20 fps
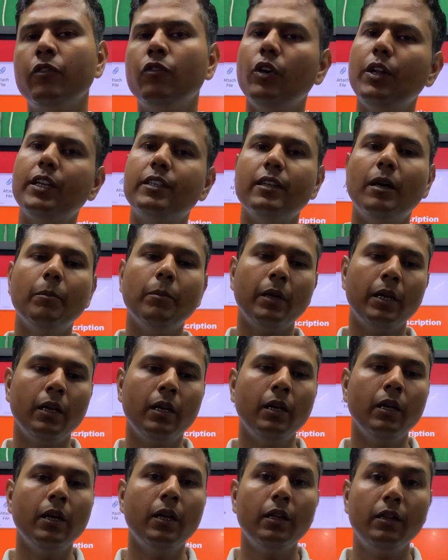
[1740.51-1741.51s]
For example,
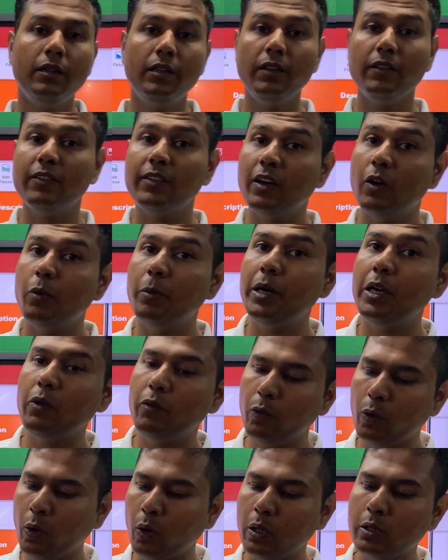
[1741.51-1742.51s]
this government
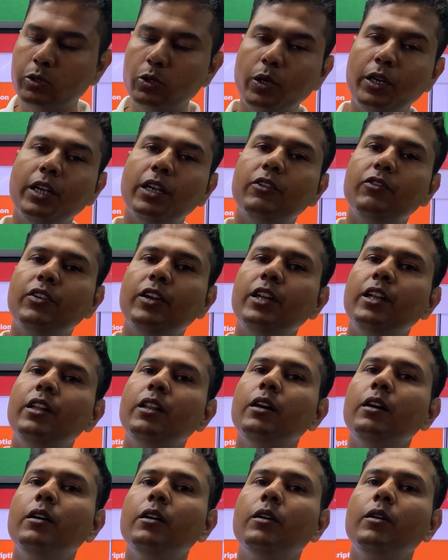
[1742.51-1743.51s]
would also interfere in
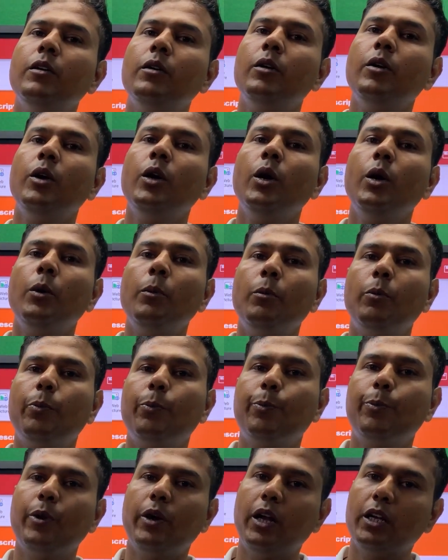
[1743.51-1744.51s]
the
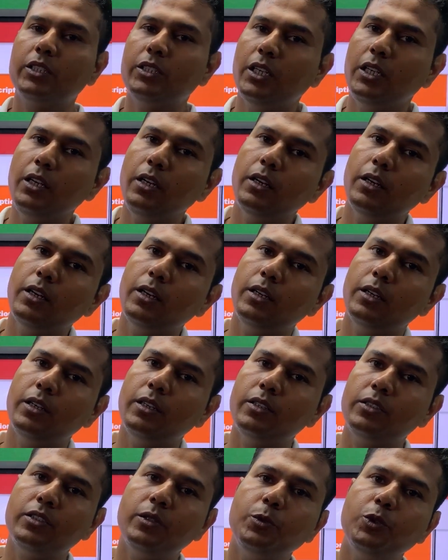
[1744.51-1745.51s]
production,
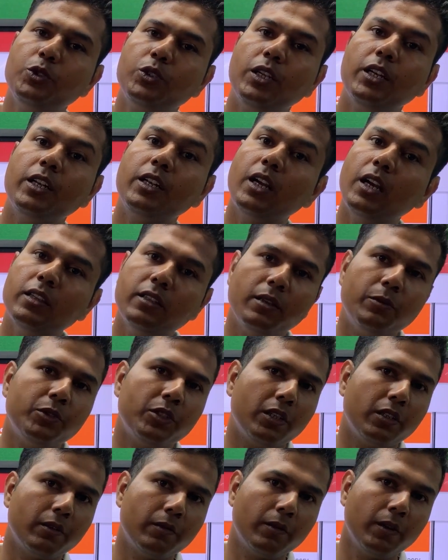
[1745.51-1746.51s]
distribution, and
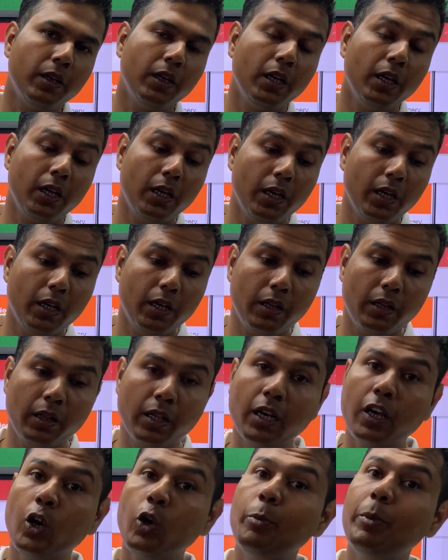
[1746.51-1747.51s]
consumption. The
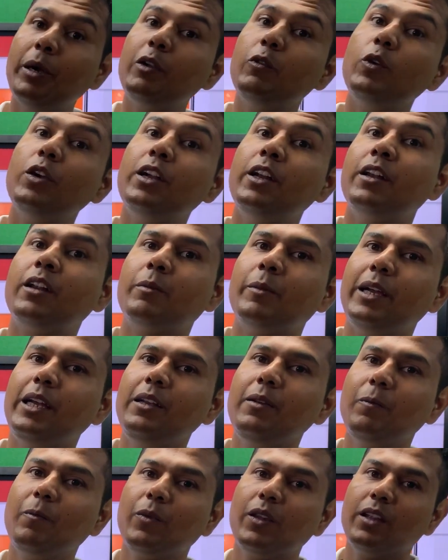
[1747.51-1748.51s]
government would
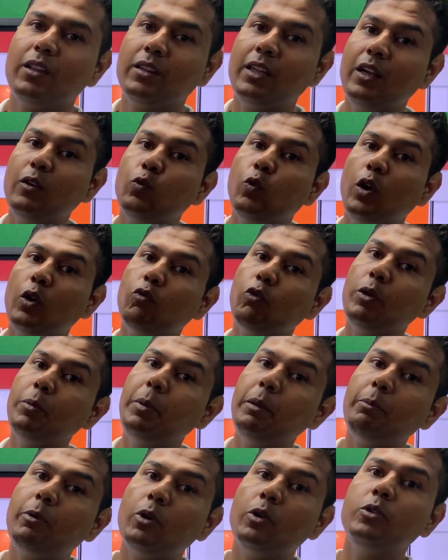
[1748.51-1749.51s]
determine that what would be
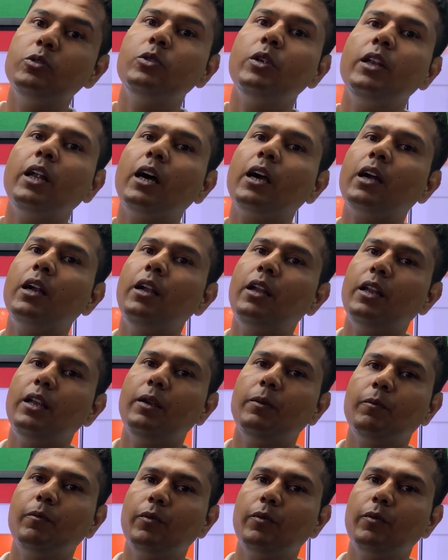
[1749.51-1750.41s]
produced in our country.